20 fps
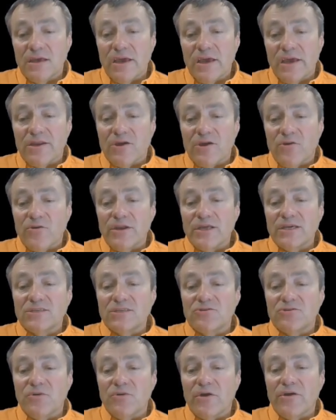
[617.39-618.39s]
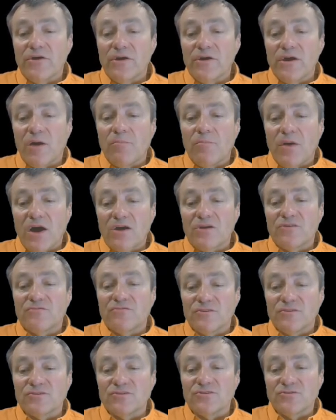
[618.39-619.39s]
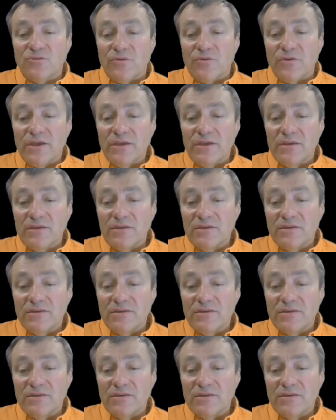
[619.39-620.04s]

And according to our apocryphal story,